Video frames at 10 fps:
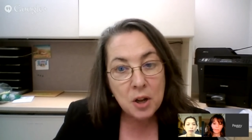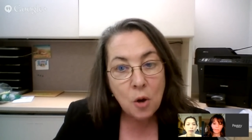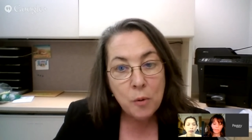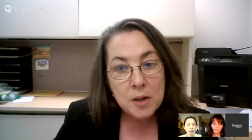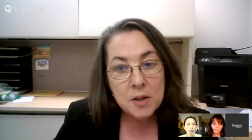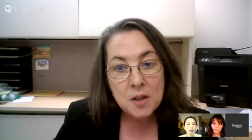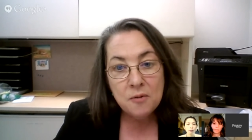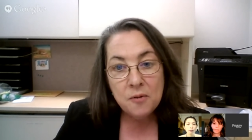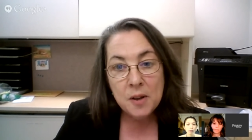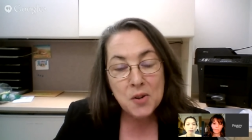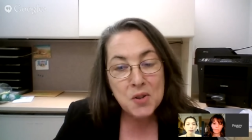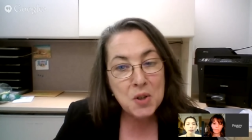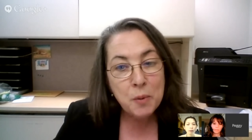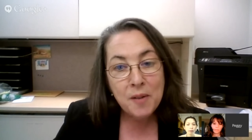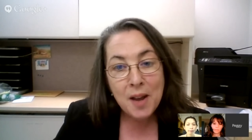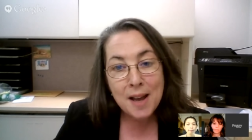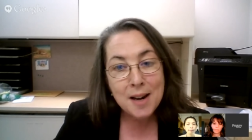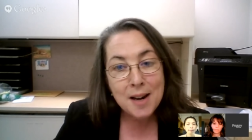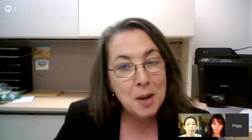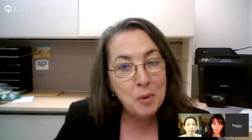and go into the field. So we've had
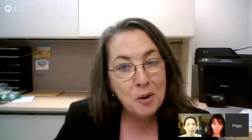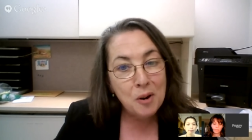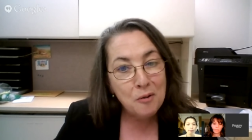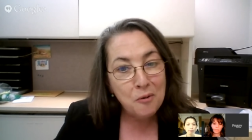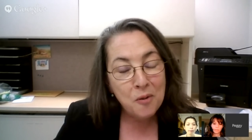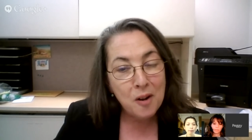a number of